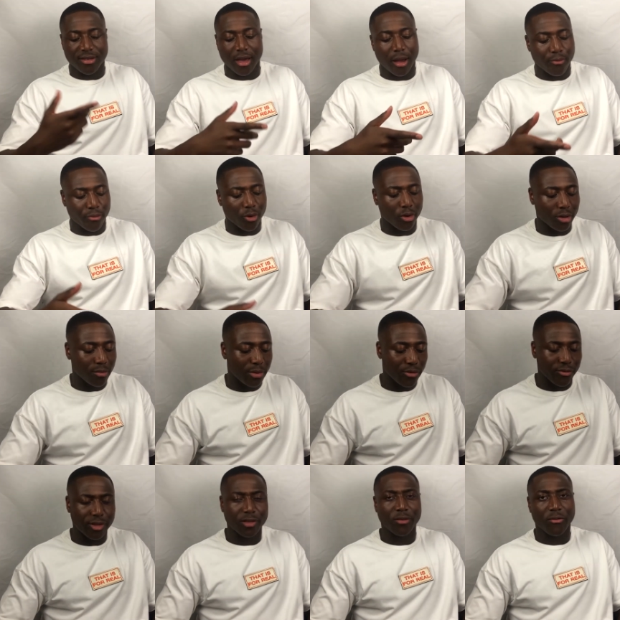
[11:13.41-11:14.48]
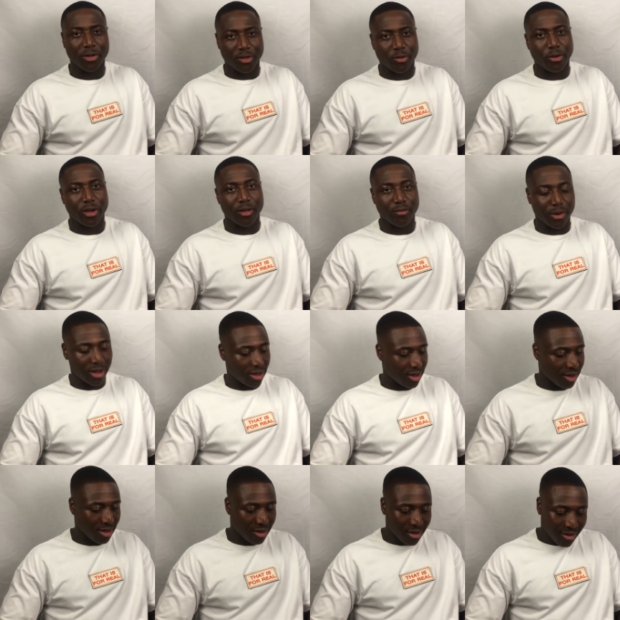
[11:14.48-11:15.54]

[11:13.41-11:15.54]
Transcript: Yeah, I'm gonna be reading off a screen, but yeah.